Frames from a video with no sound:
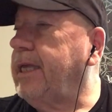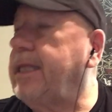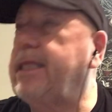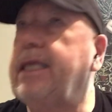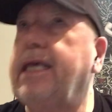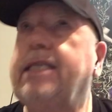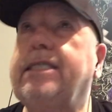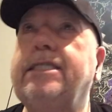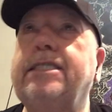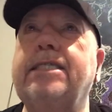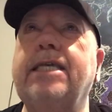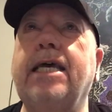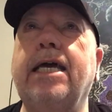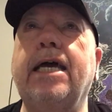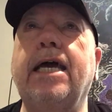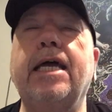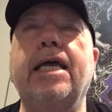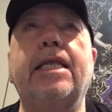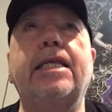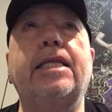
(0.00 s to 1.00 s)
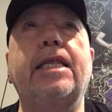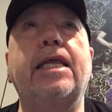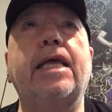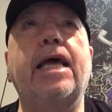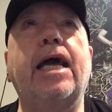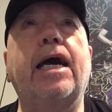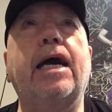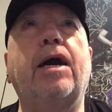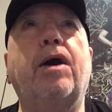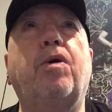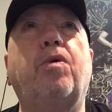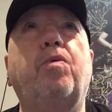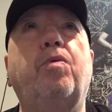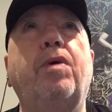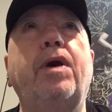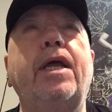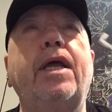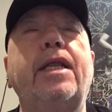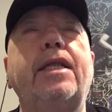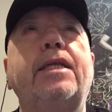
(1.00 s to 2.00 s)
that said,
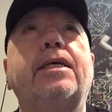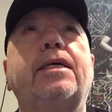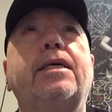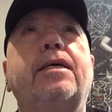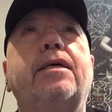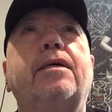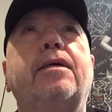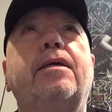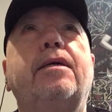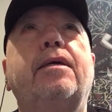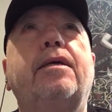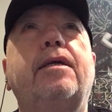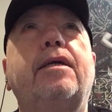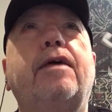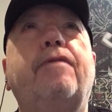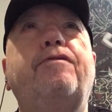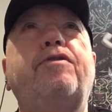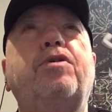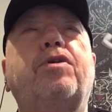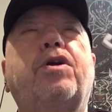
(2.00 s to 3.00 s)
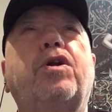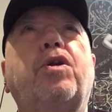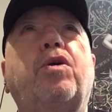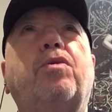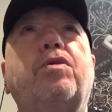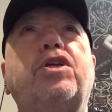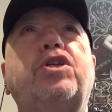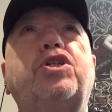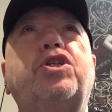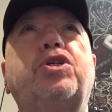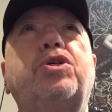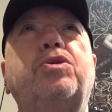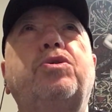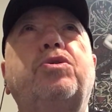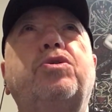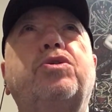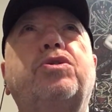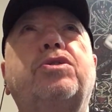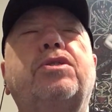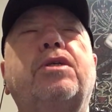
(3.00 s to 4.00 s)
what if you could only
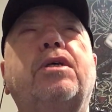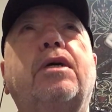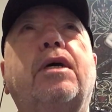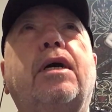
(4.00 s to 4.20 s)
choose